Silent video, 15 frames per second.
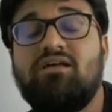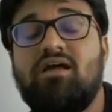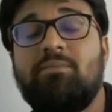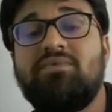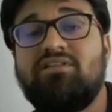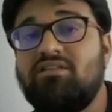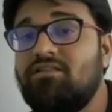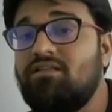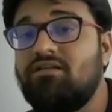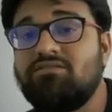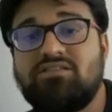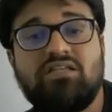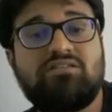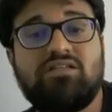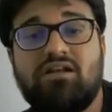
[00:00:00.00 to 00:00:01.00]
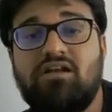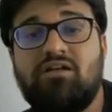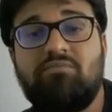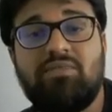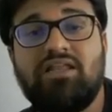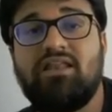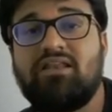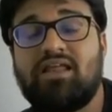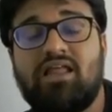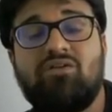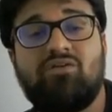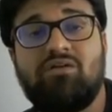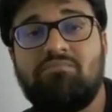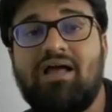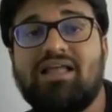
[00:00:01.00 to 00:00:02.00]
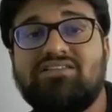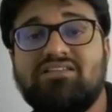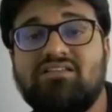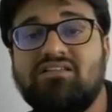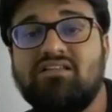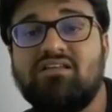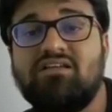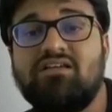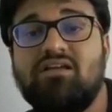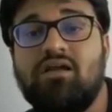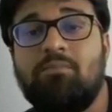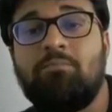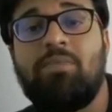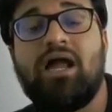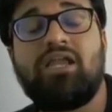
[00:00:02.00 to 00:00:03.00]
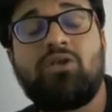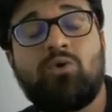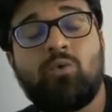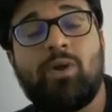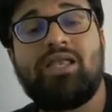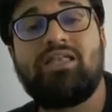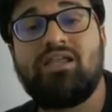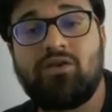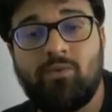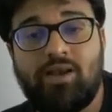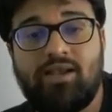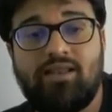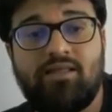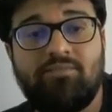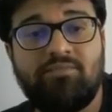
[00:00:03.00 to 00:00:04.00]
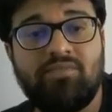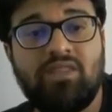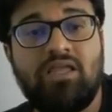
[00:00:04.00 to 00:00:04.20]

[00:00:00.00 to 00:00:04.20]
I mean, six hundred million, can you imagine, by twenty twenty.